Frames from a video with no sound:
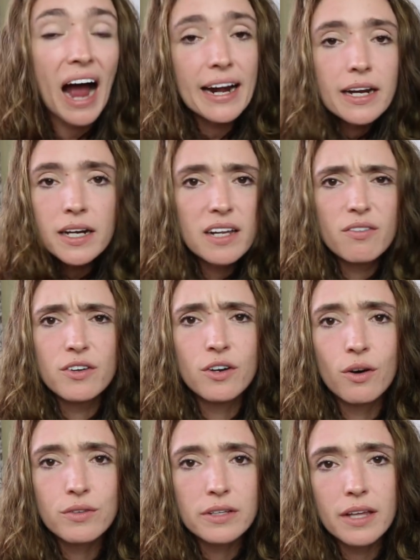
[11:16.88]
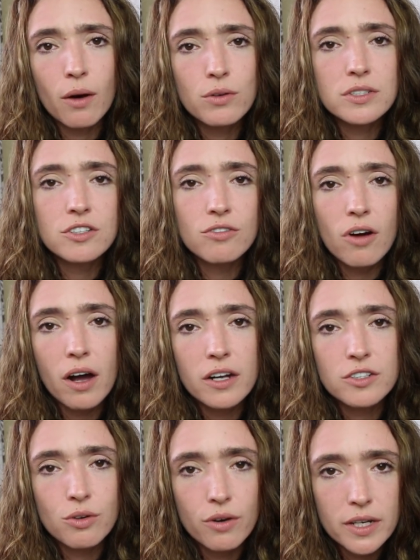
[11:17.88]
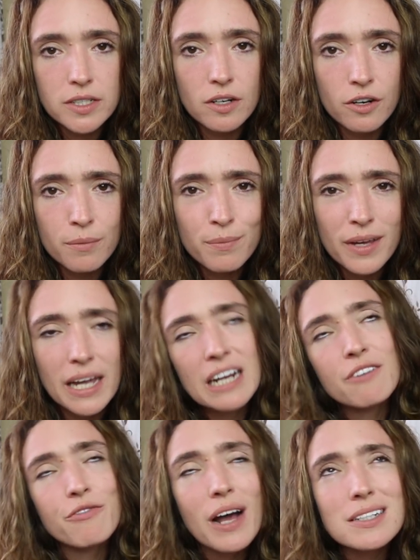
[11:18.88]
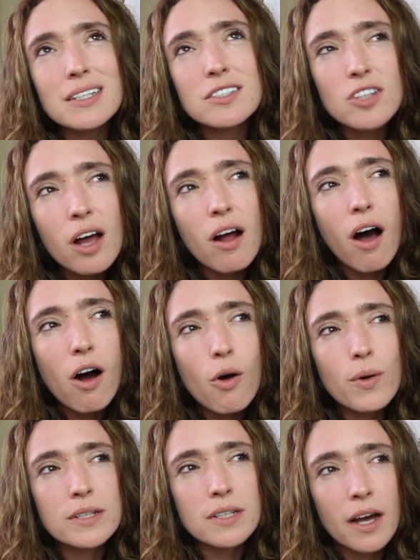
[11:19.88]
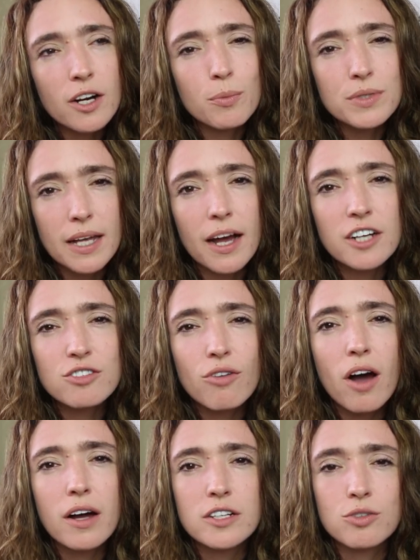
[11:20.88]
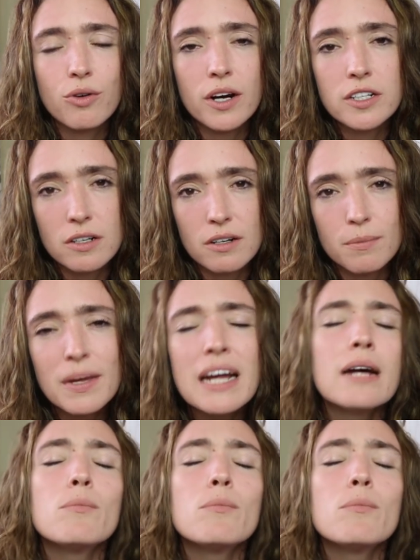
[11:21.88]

I didn't even know that that was a derogatory term. And in fact, it's not always 100% a derogatory term.